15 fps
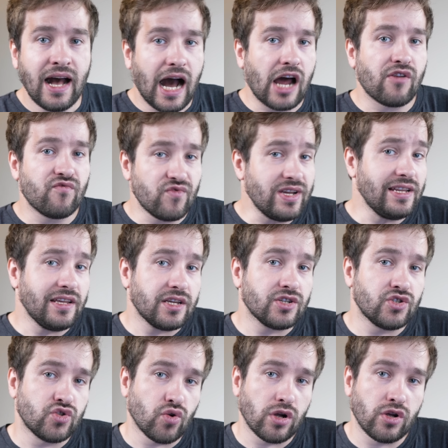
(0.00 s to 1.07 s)
I really
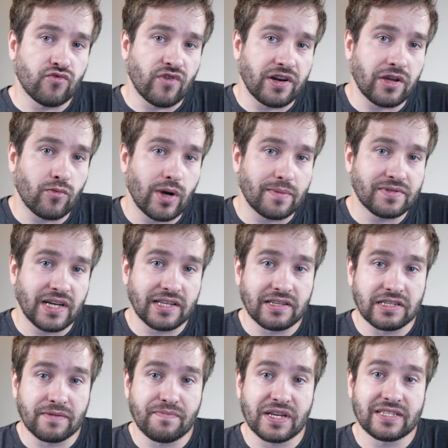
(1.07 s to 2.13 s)
enjoy running websites
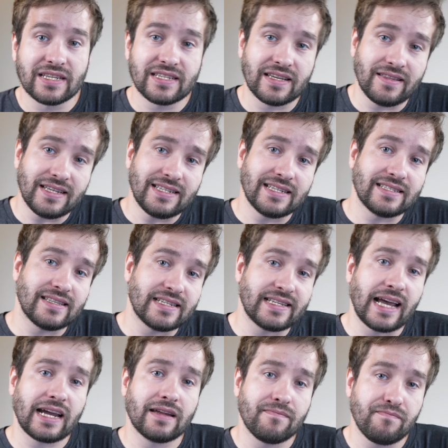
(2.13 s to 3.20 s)
as a business, and this is the
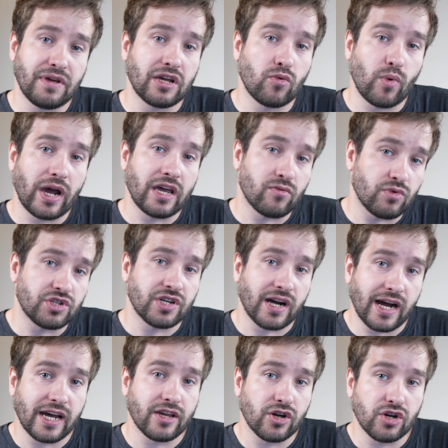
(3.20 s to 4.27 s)
second big way in which
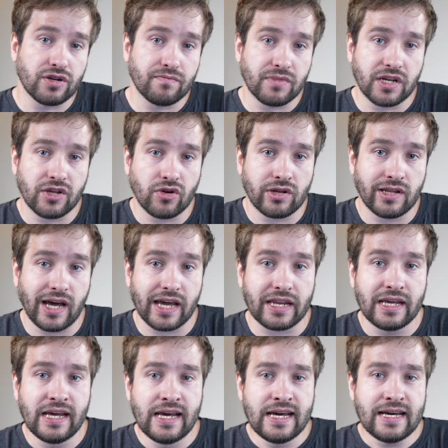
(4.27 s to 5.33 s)
I earn money
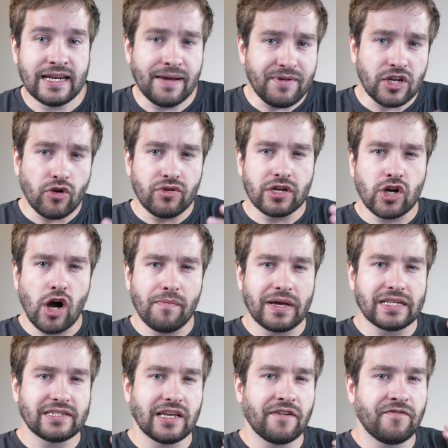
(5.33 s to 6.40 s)
online. Let me know in the
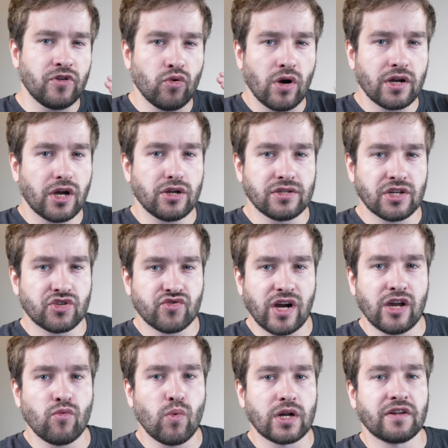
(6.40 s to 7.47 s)
comments if you are going to
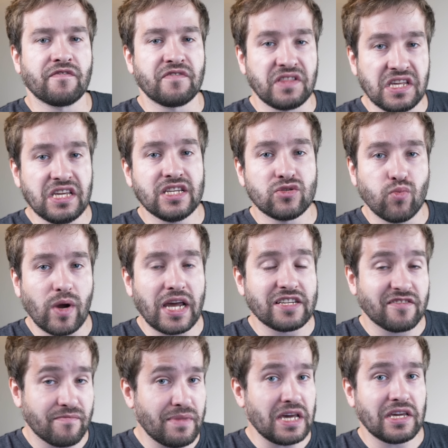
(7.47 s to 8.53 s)
try one of these
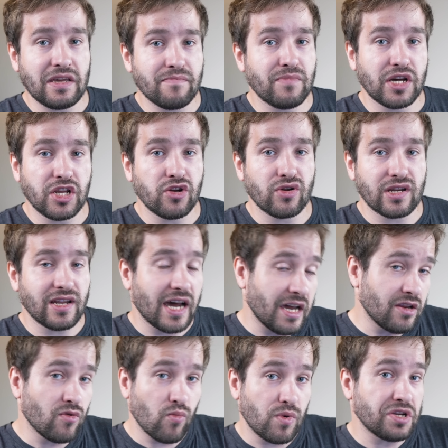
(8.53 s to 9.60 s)
ways of making money
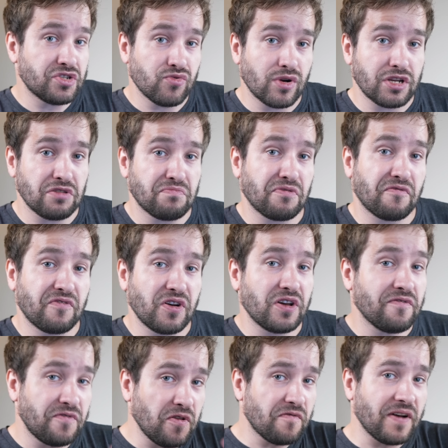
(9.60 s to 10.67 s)
online and which one you prefer.
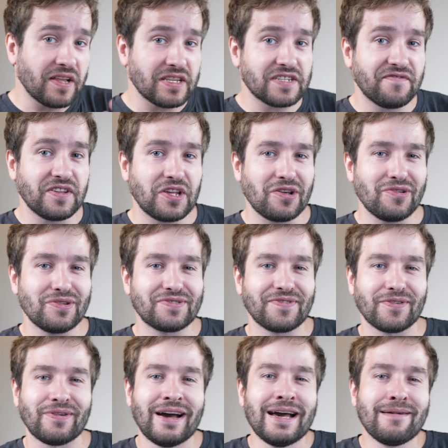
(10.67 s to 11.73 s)
If you found this video
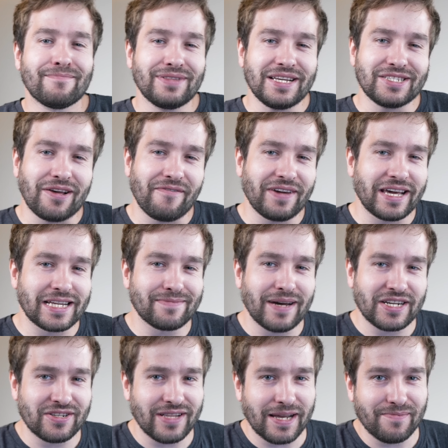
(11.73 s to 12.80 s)
useful, please don't forget to
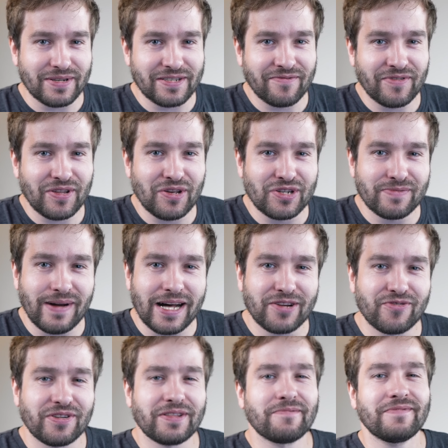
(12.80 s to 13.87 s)
smash the like button for the YouTube
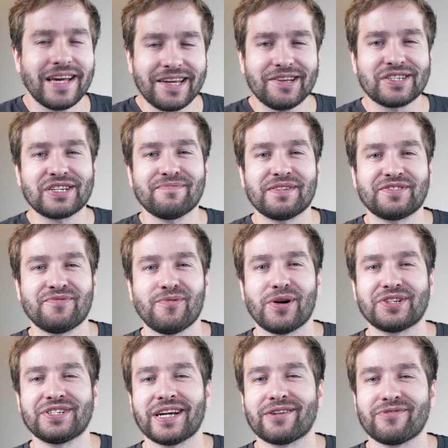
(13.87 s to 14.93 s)
algorithm. Thank you so much for
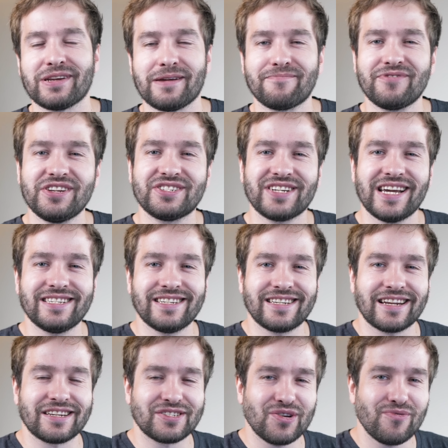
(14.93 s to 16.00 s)
watching, I really appreciate it,
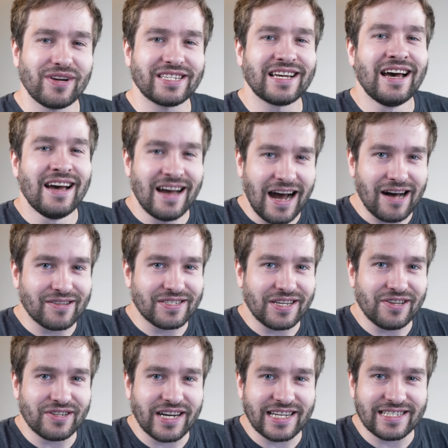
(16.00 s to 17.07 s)
and as always, I'll
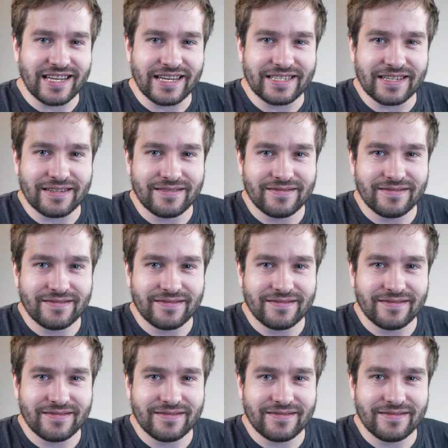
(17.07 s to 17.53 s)
see you guys later.